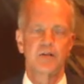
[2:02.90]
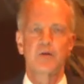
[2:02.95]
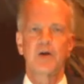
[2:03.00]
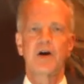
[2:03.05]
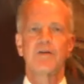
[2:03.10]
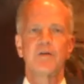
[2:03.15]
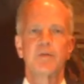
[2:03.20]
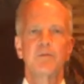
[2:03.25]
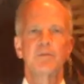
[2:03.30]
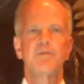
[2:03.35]
Three
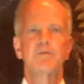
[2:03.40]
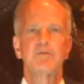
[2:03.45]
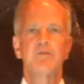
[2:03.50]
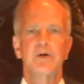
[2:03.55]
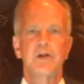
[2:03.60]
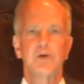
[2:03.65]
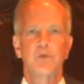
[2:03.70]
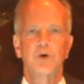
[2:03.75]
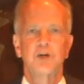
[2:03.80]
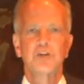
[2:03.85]
of them
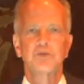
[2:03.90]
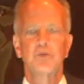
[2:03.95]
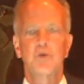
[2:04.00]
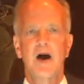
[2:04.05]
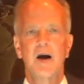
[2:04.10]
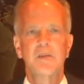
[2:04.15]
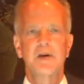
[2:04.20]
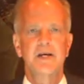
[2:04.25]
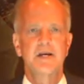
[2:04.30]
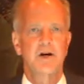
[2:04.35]
in which
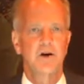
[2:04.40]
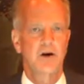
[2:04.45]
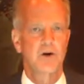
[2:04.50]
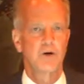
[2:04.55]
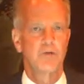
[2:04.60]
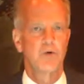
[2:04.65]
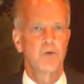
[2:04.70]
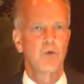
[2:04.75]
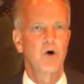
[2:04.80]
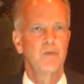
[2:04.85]
Romney carried
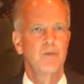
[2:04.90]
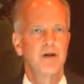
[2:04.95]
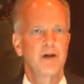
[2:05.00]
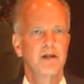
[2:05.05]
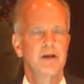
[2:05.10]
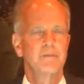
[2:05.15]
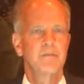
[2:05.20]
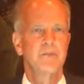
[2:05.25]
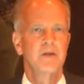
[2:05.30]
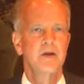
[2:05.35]

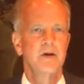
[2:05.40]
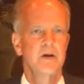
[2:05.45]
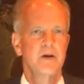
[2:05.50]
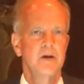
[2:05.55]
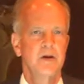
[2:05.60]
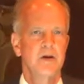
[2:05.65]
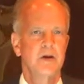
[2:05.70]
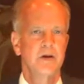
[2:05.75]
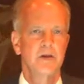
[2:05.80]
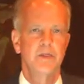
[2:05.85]
overwhelmingly.
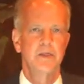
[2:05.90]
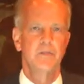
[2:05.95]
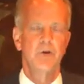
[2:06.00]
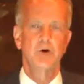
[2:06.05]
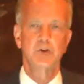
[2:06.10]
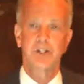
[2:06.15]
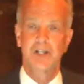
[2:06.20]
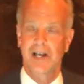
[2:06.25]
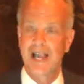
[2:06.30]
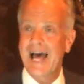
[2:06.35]
The
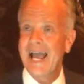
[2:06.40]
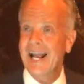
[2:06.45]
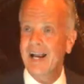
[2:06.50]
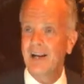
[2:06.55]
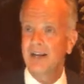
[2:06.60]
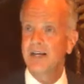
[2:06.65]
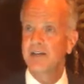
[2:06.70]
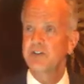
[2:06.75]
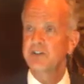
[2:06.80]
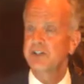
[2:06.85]
most
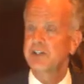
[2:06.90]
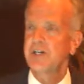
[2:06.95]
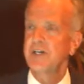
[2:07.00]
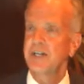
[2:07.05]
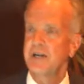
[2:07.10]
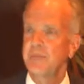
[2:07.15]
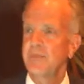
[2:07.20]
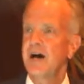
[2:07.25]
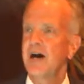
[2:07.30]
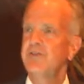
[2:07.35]
likely seat,
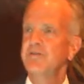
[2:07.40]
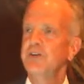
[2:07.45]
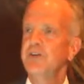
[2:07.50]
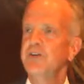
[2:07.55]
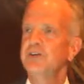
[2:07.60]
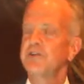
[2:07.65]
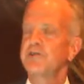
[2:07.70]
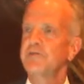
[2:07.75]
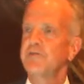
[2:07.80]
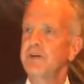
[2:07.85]
in my
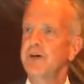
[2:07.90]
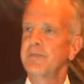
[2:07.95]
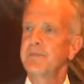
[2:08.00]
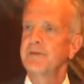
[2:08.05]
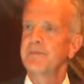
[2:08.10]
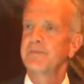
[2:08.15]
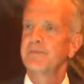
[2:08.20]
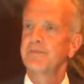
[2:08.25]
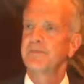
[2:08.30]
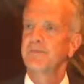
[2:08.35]
view, to flip
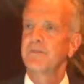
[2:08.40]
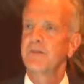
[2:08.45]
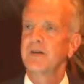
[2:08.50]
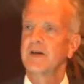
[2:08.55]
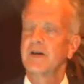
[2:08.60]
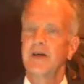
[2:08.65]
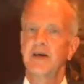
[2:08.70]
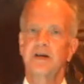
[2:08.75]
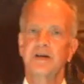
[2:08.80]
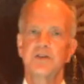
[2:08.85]

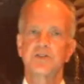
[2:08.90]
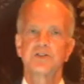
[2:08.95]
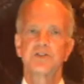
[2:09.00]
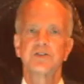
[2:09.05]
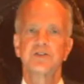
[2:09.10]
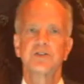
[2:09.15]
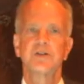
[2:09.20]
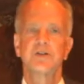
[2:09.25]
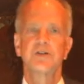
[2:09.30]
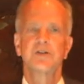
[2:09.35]

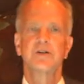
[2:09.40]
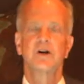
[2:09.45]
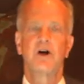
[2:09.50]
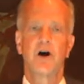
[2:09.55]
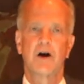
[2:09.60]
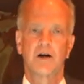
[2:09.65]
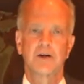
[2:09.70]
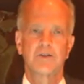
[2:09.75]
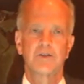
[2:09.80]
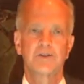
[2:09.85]
is
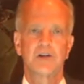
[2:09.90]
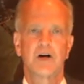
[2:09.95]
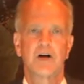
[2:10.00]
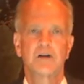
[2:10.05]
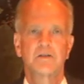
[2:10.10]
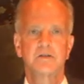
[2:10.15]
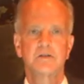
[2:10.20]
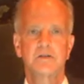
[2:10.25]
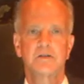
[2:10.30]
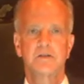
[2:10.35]
Arkansas.
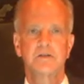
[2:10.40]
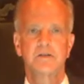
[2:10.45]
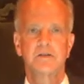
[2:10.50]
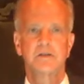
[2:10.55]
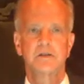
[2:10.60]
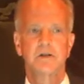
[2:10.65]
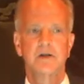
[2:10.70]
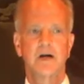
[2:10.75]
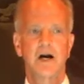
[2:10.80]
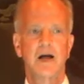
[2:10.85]

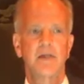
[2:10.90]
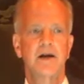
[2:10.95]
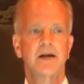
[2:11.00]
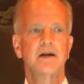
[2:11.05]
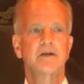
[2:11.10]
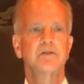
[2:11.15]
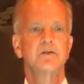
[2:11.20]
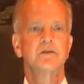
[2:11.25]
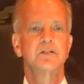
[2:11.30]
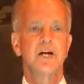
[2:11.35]
I
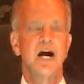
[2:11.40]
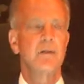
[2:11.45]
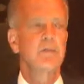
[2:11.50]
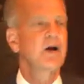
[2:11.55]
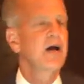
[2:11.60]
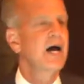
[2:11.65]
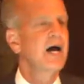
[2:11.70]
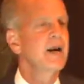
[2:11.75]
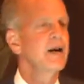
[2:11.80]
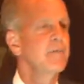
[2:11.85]
think Tom
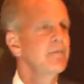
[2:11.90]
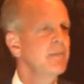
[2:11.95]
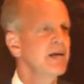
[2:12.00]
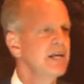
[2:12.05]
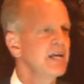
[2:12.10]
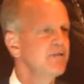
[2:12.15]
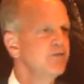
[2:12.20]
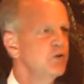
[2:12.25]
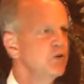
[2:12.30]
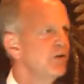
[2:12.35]
Cotton,
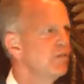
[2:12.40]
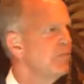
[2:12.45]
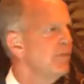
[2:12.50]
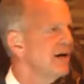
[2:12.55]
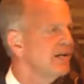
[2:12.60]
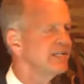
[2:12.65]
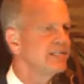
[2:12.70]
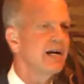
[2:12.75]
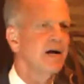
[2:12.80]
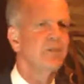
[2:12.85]
many of you have
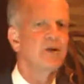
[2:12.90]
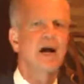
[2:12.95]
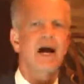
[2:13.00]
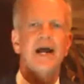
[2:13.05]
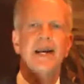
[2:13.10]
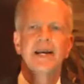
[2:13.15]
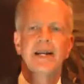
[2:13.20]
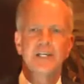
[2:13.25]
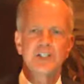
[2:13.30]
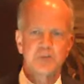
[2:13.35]
met Tom
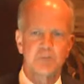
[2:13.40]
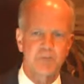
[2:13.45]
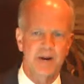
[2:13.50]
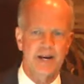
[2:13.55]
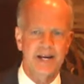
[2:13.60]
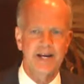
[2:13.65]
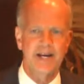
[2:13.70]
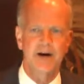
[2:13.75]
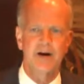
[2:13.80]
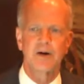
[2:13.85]
Cotton, he's
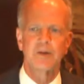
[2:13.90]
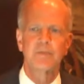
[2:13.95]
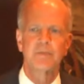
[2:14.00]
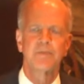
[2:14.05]
been here.